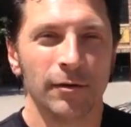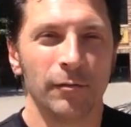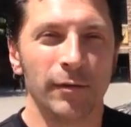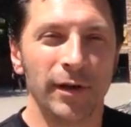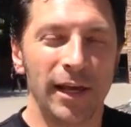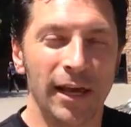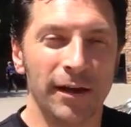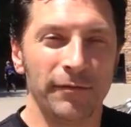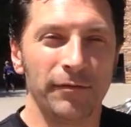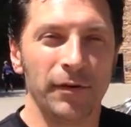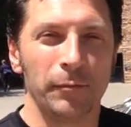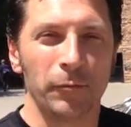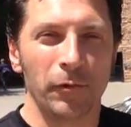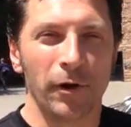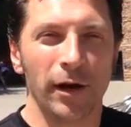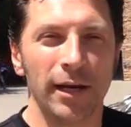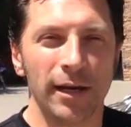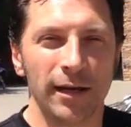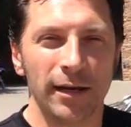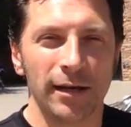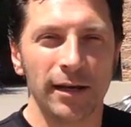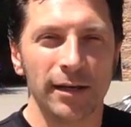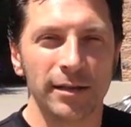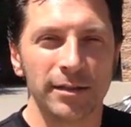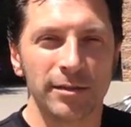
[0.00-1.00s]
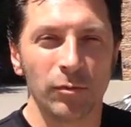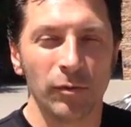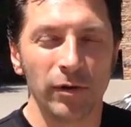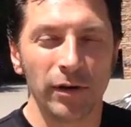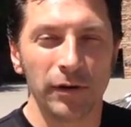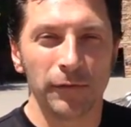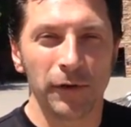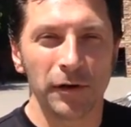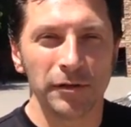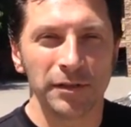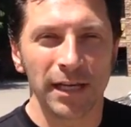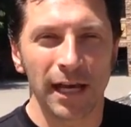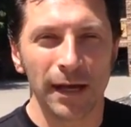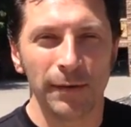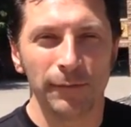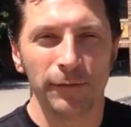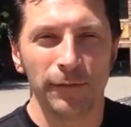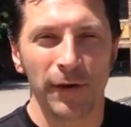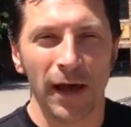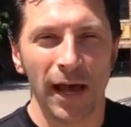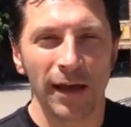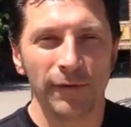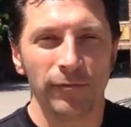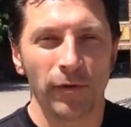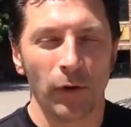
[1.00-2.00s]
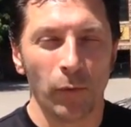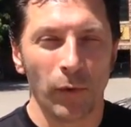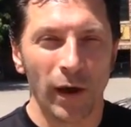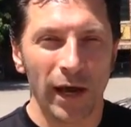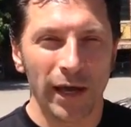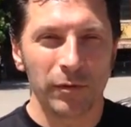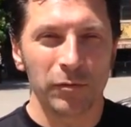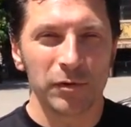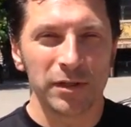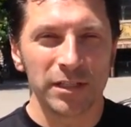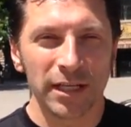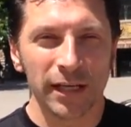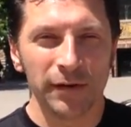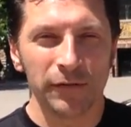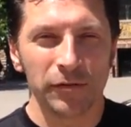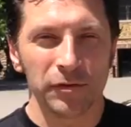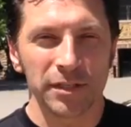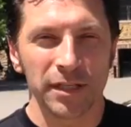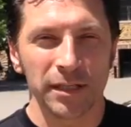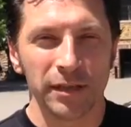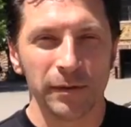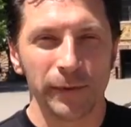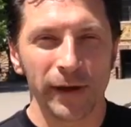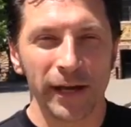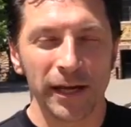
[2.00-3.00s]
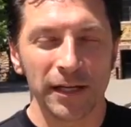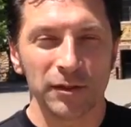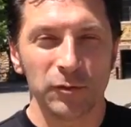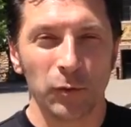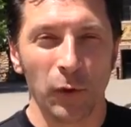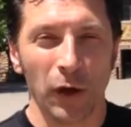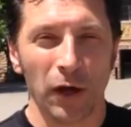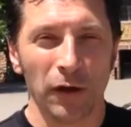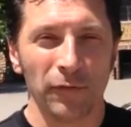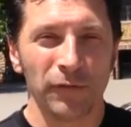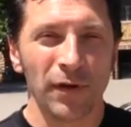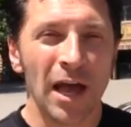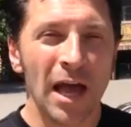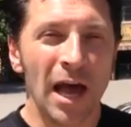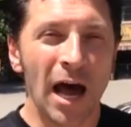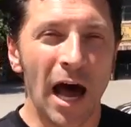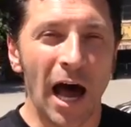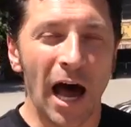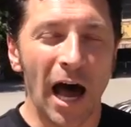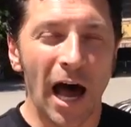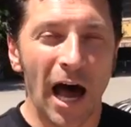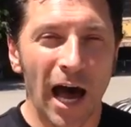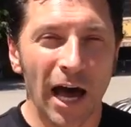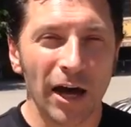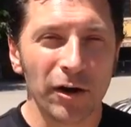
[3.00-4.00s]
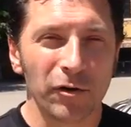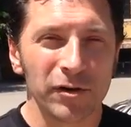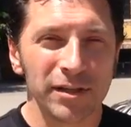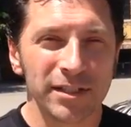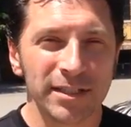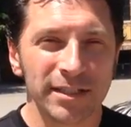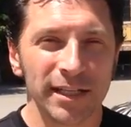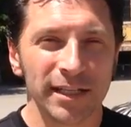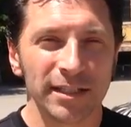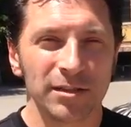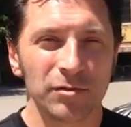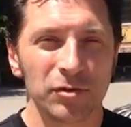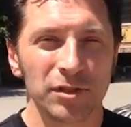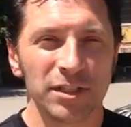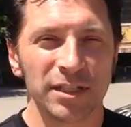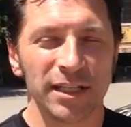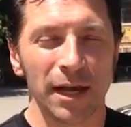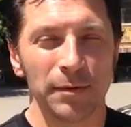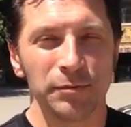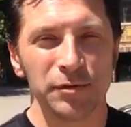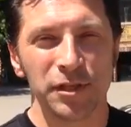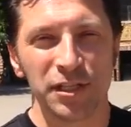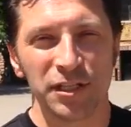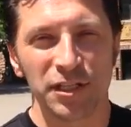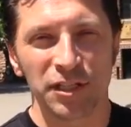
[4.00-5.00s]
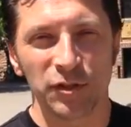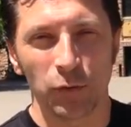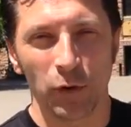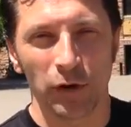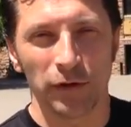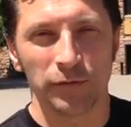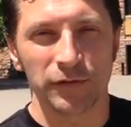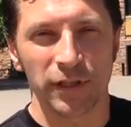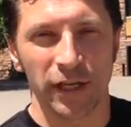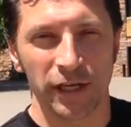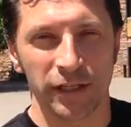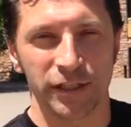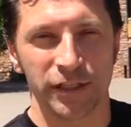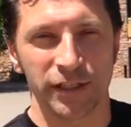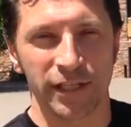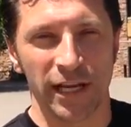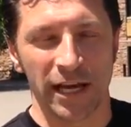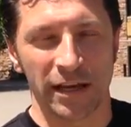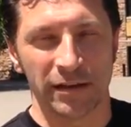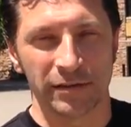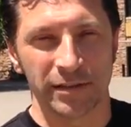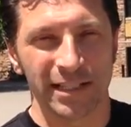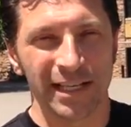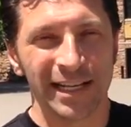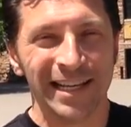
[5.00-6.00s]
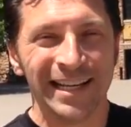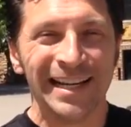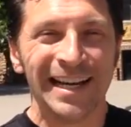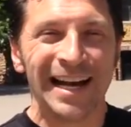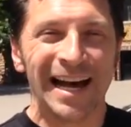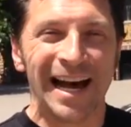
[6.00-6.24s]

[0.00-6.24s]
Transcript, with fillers: We have him rated as one of our top five wide receivers in the Pac twelve, one hundred six receptions, twelve touchdowns.